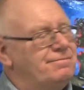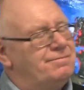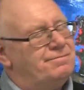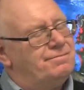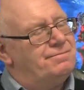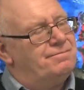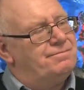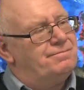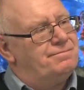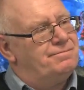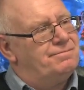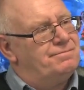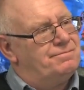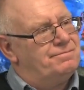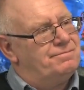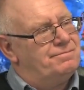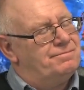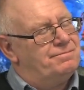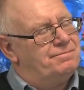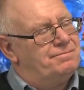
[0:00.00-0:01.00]

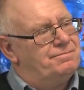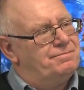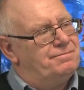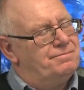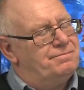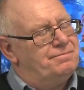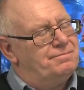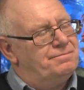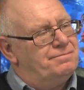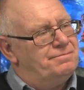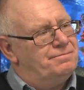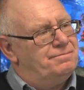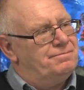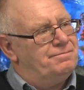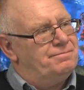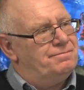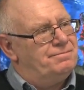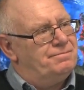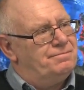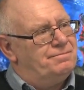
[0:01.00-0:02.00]

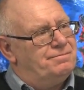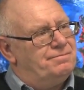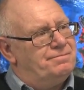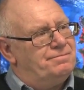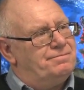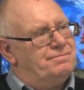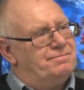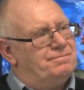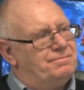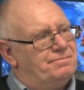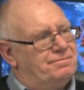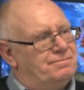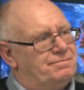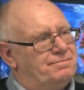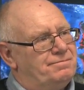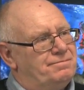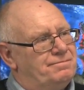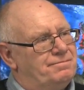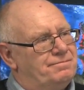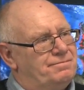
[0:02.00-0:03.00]

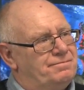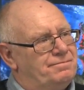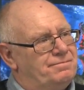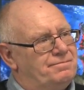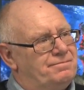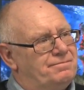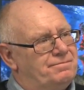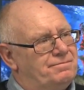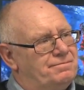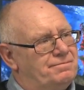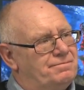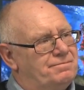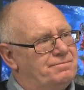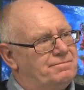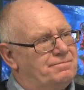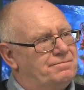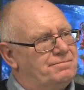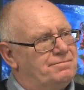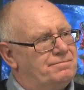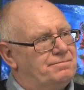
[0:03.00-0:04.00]

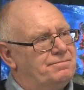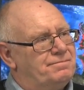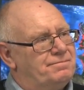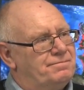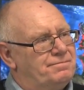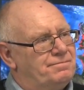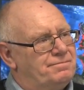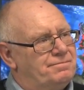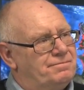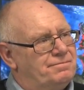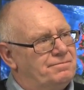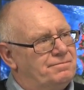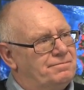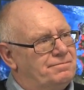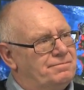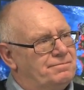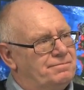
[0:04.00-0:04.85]
(not speaking)